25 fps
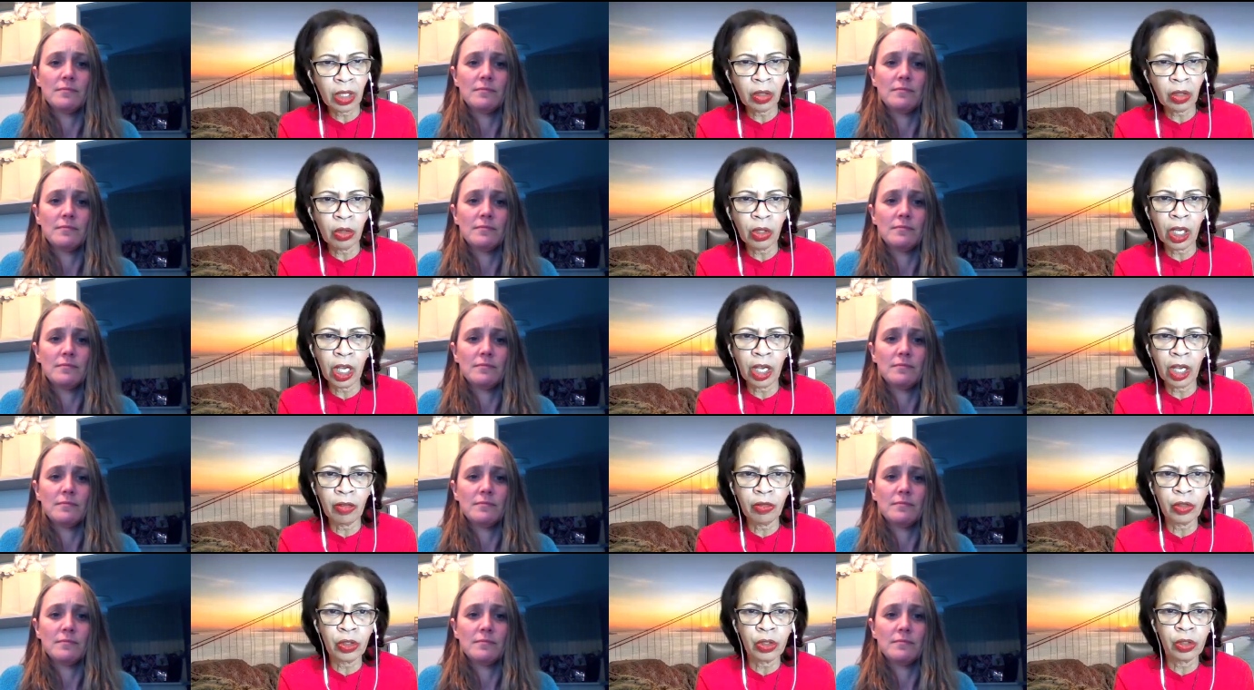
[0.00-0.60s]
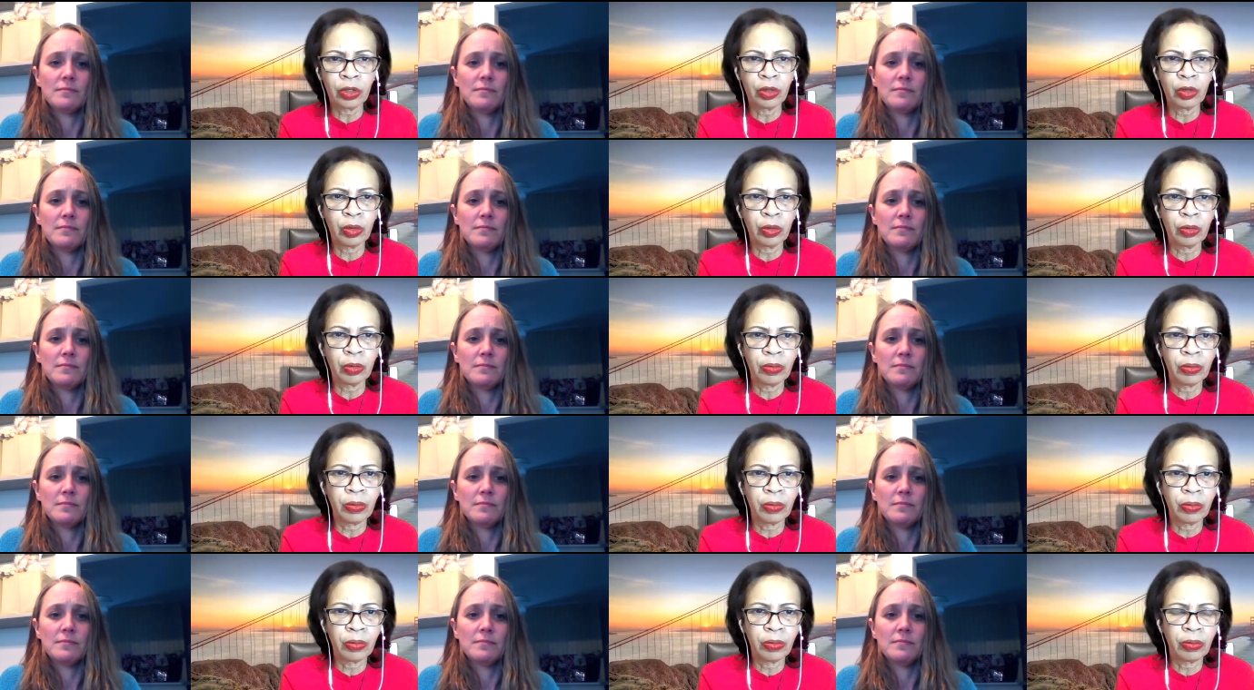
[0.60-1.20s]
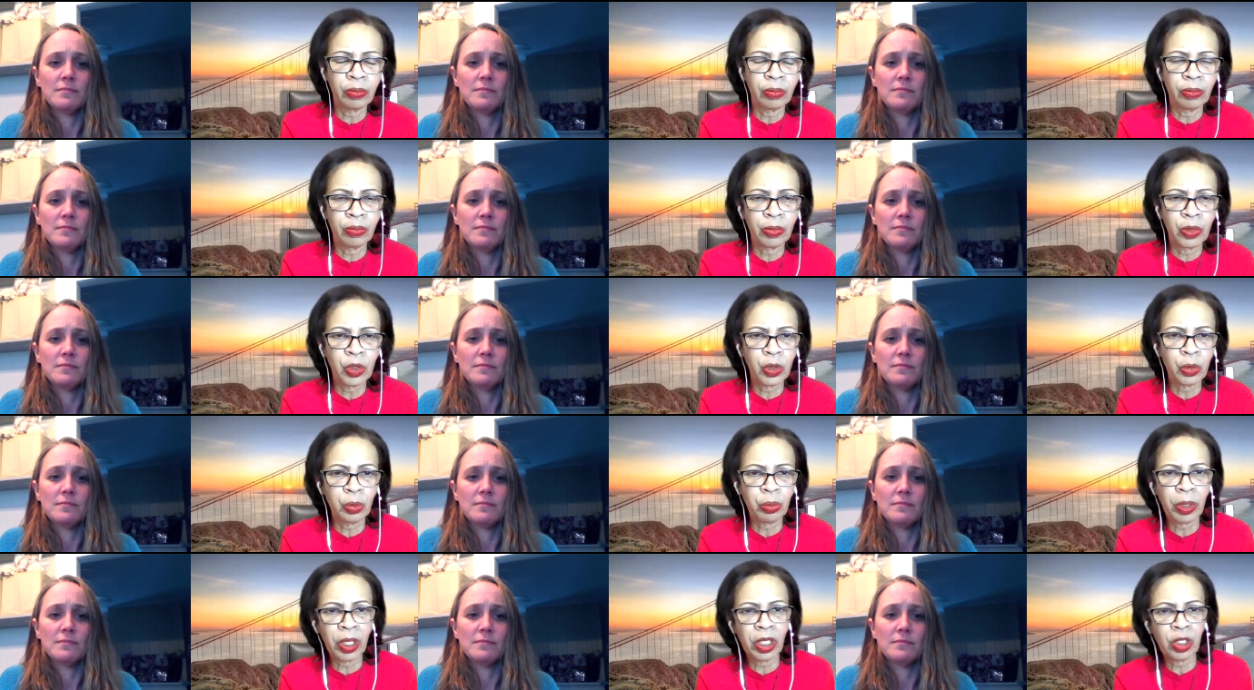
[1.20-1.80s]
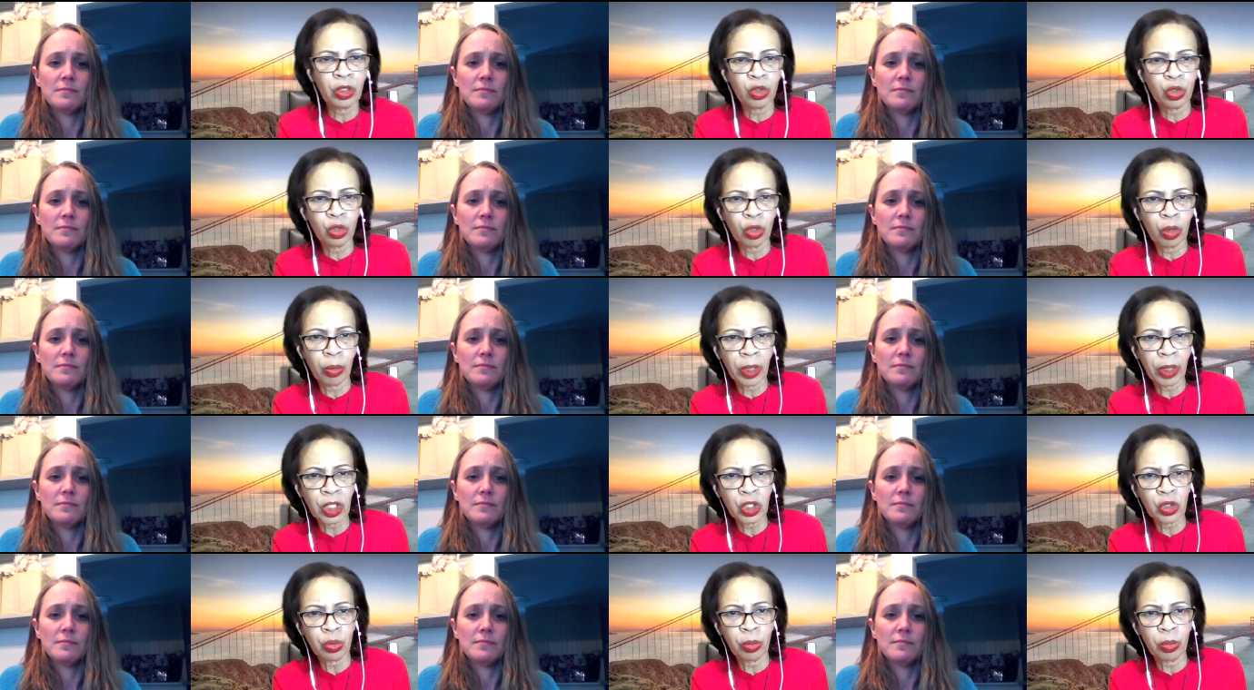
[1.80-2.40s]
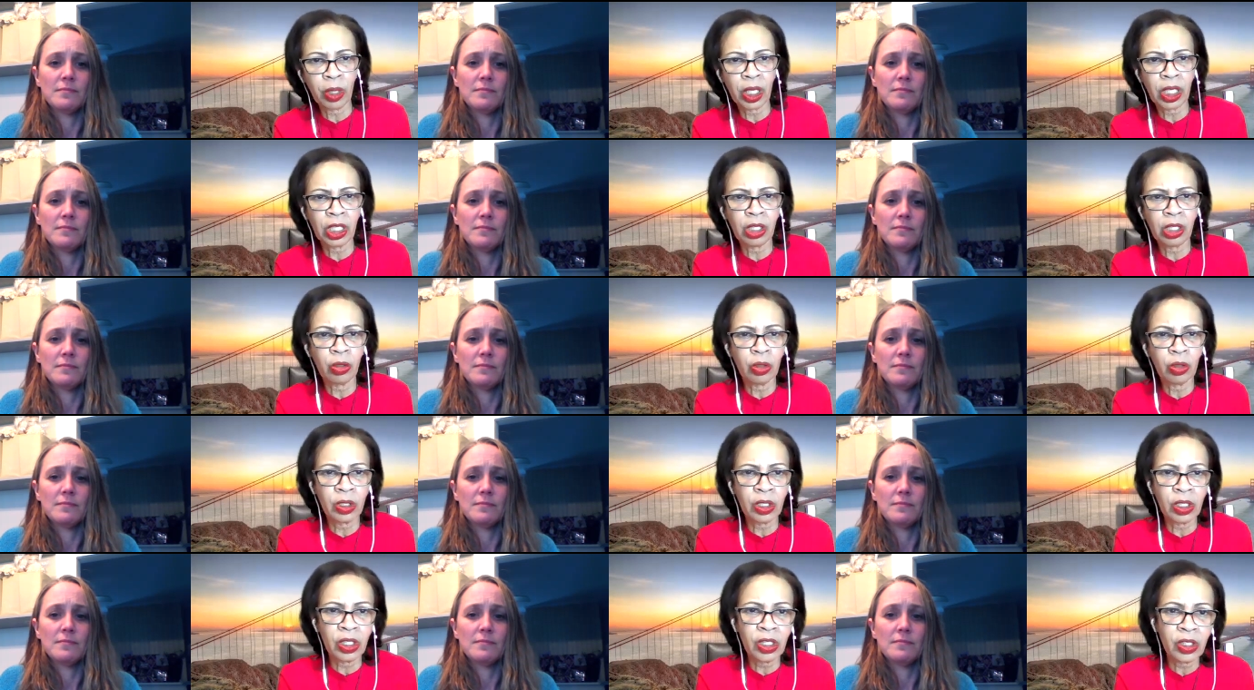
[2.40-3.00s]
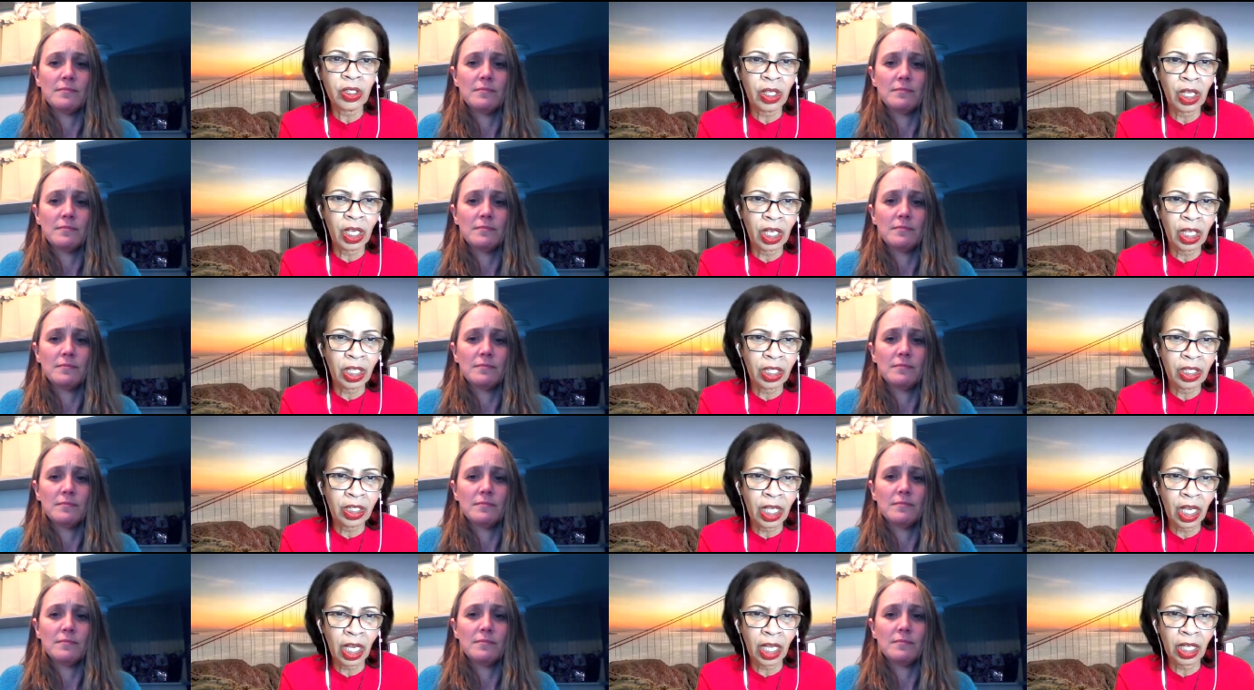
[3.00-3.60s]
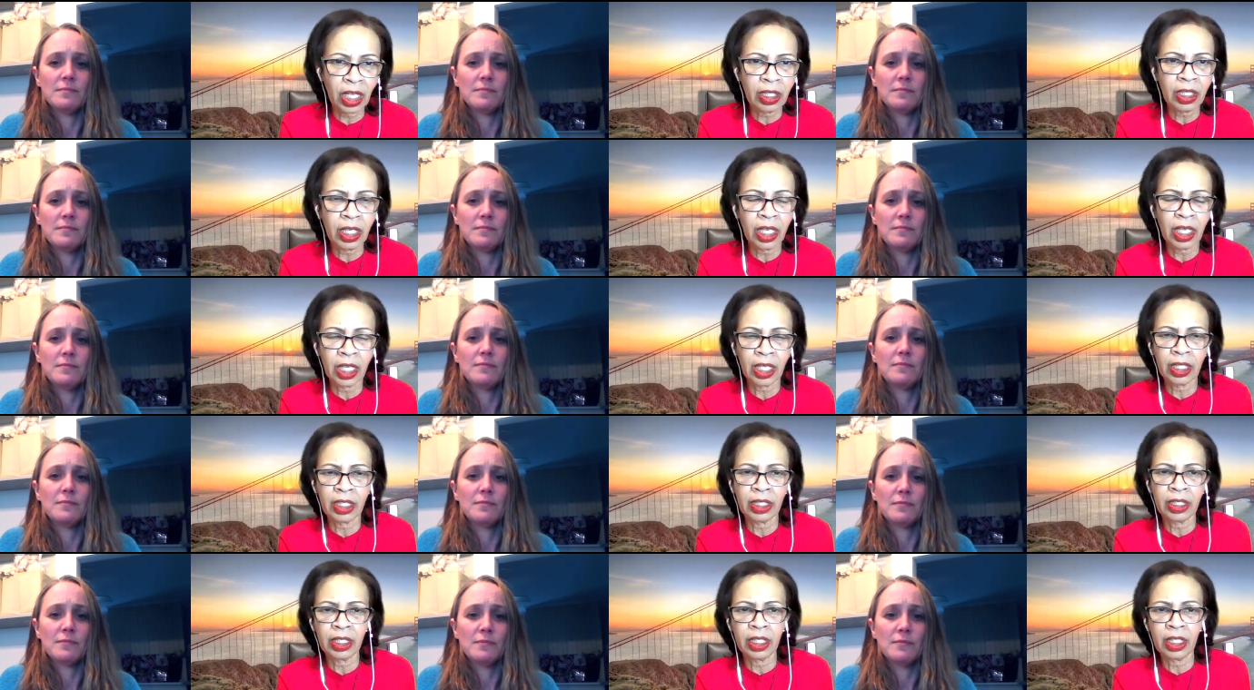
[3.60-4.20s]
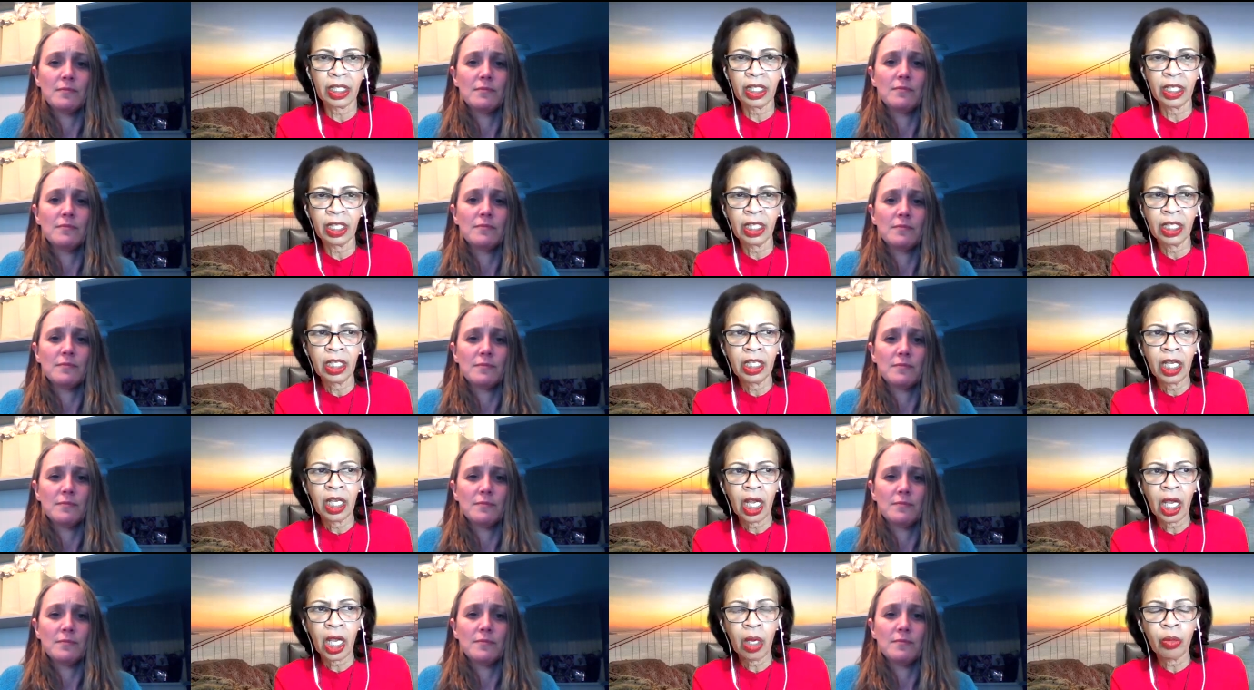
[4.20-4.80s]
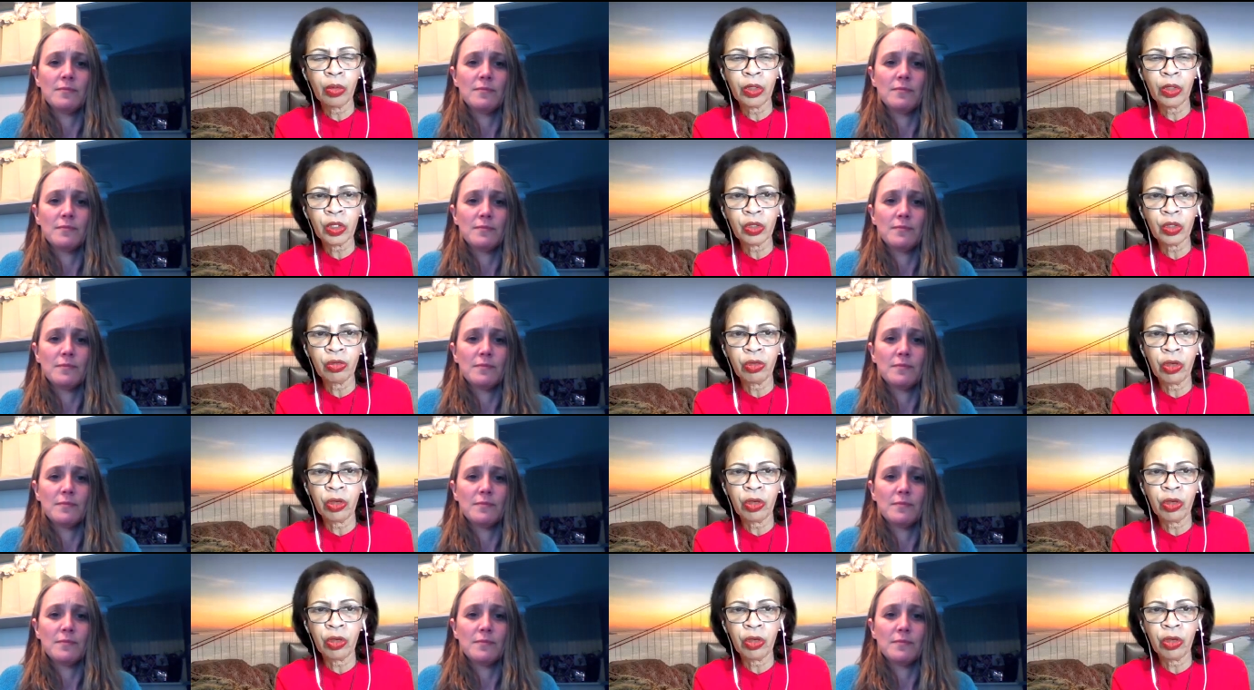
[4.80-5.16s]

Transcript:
Speaker 1: I don't have to spend so much money on this and, and that. And uh, I was